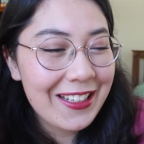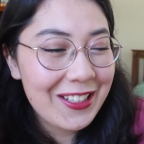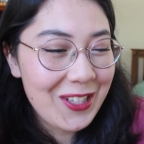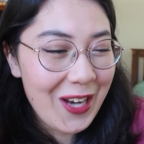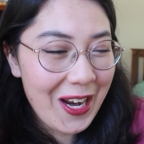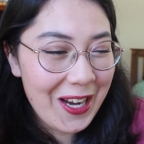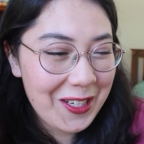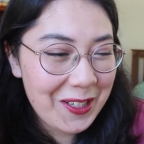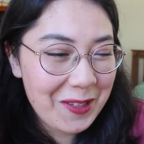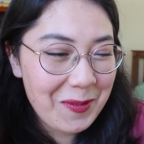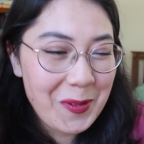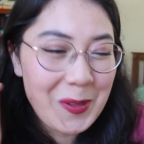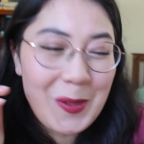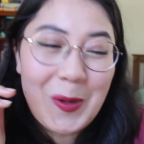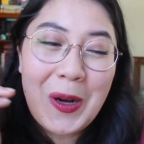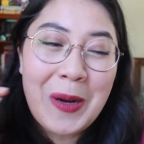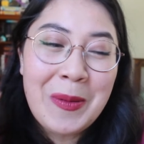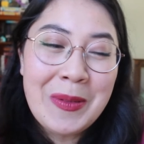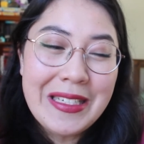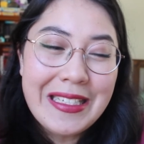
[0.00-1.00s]
Jacob
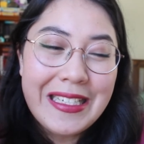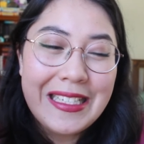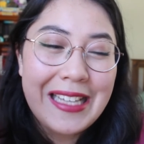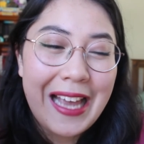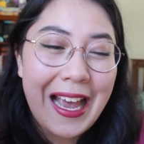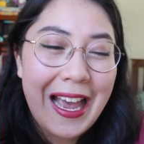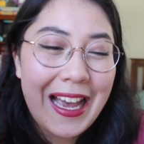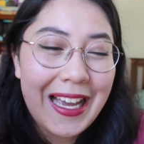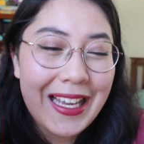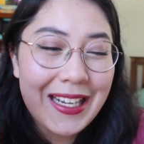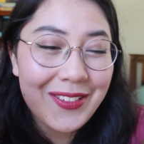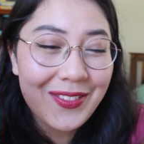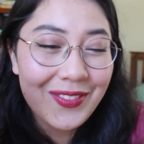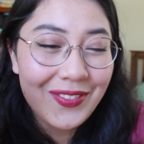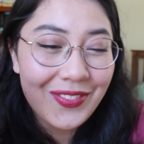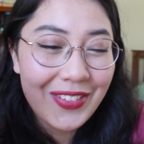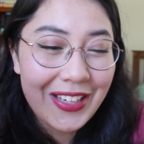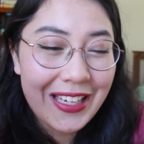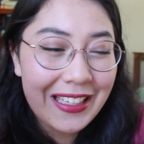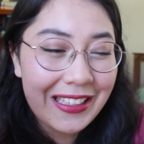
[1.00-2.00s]
screamed in his head,
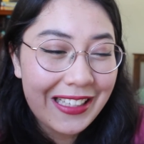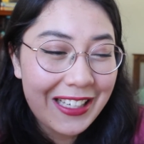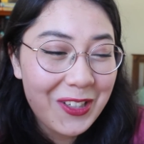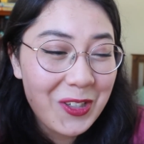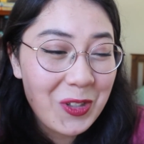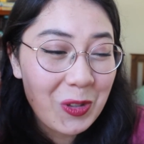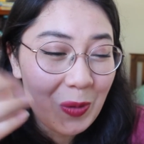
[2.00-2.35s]
feeling